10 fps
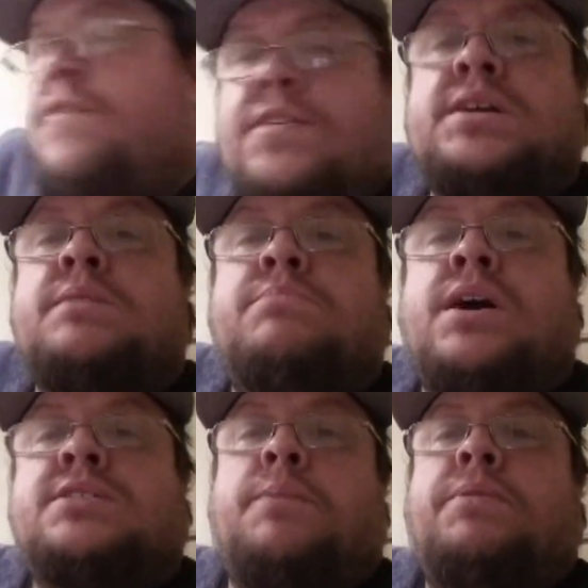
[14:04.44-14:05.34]
For 15
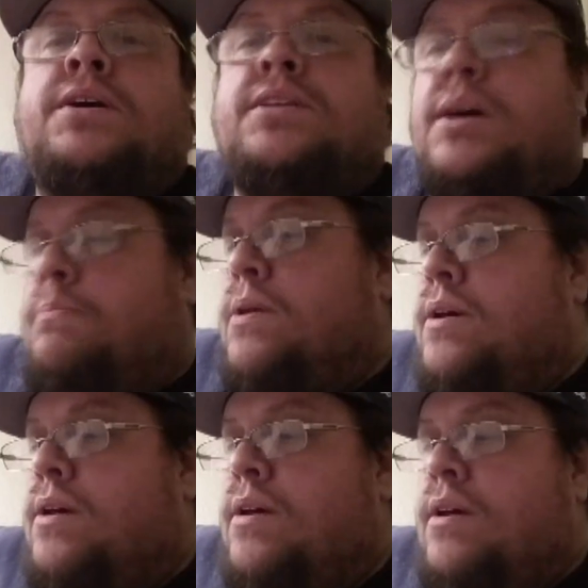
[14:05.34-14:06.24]
bucks, I picked up
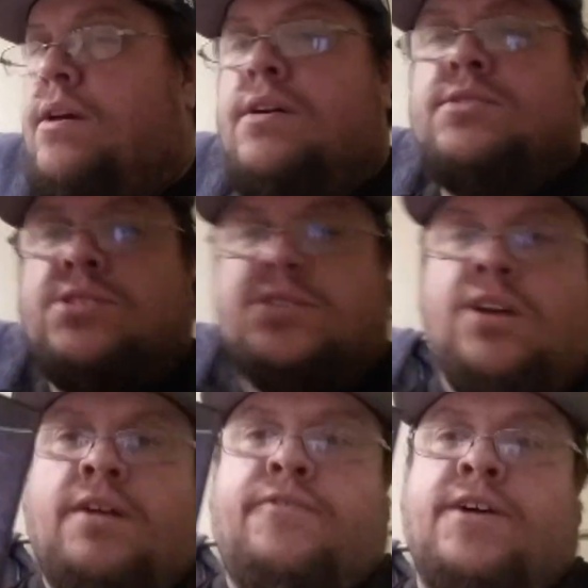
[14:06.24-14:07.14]

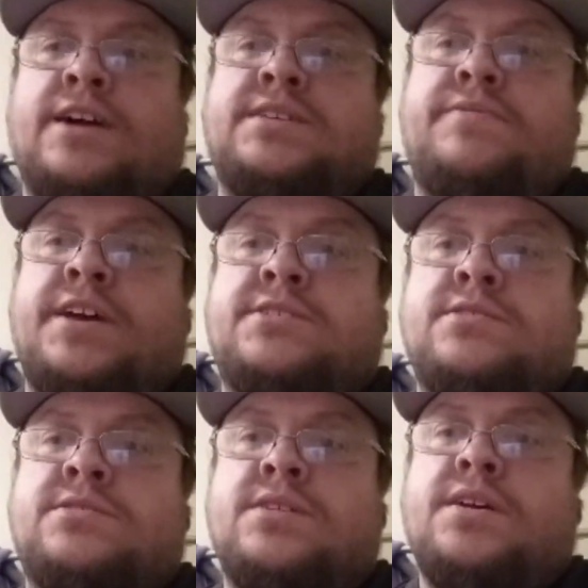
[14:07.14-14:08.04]
Star Fox
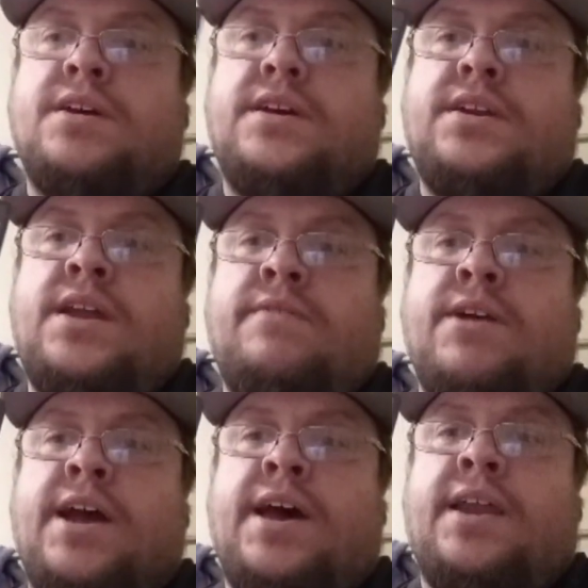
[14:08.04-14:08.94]
Adventures
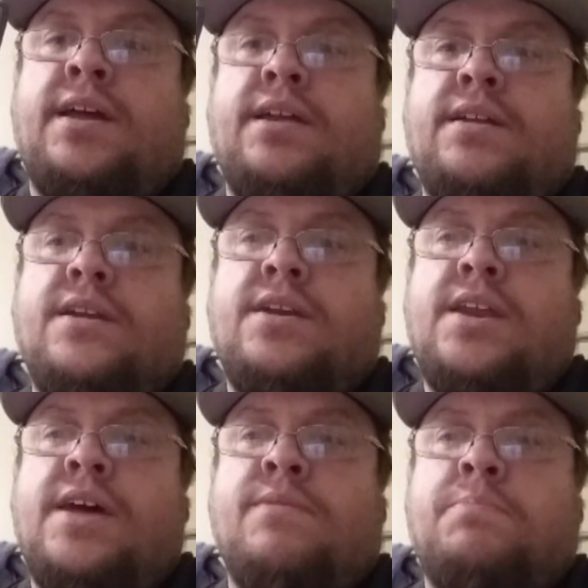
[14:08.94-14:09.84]
Never had it,
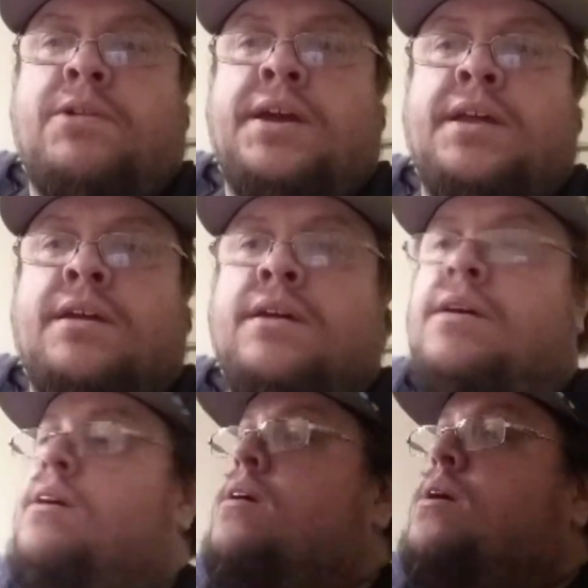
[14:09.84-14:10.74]
never played it,
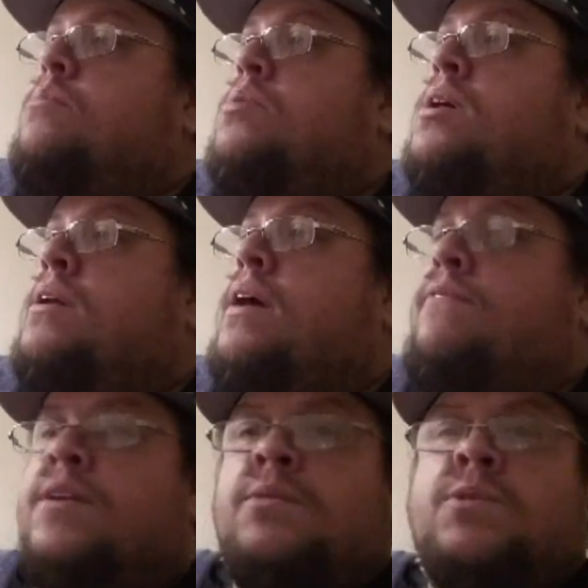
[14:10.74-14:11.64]
but I
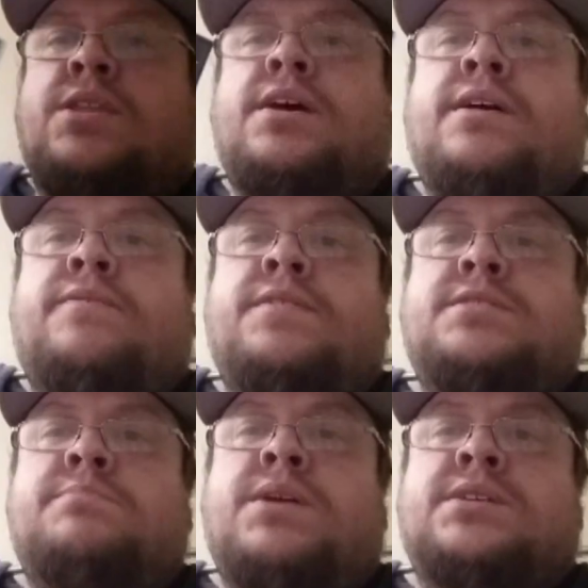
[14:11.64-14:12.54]
figured what the hell,
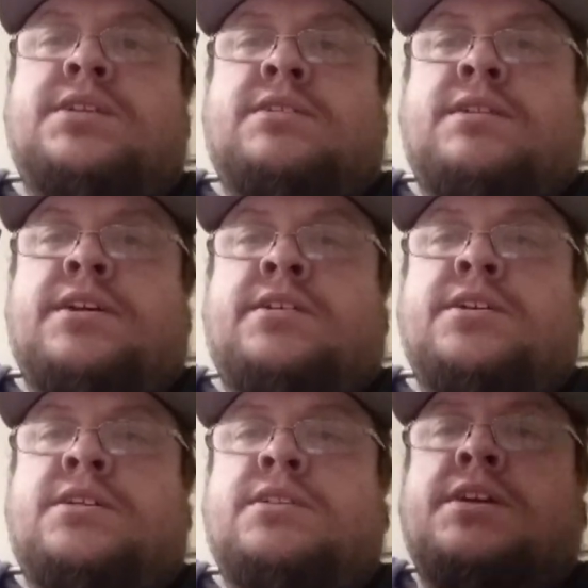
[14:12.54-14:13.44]
15 bucks, it looked like a
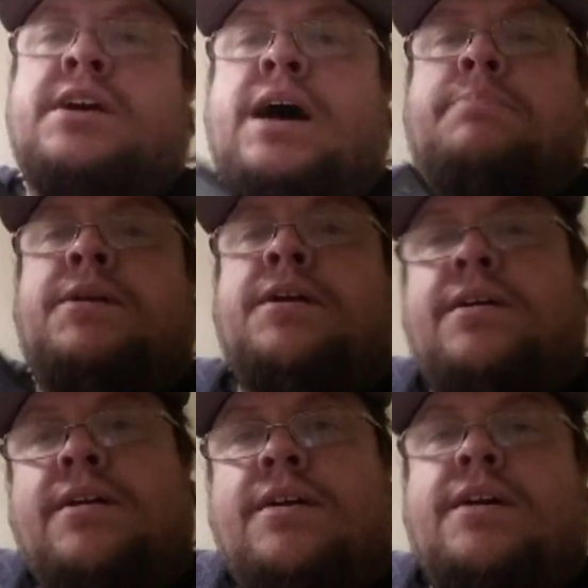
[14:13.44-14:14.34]
good clean copy.
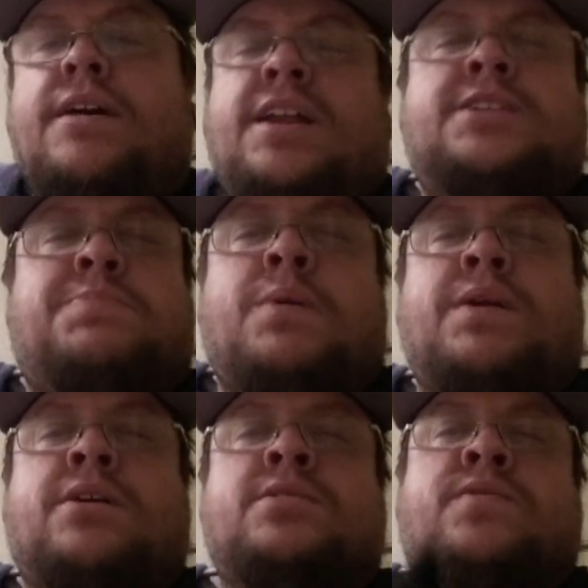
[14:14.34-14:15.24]
That's about
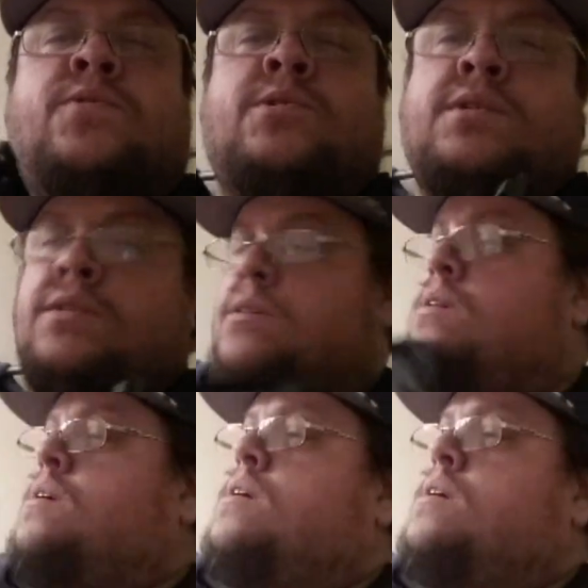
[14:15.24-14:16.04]
what it goes for.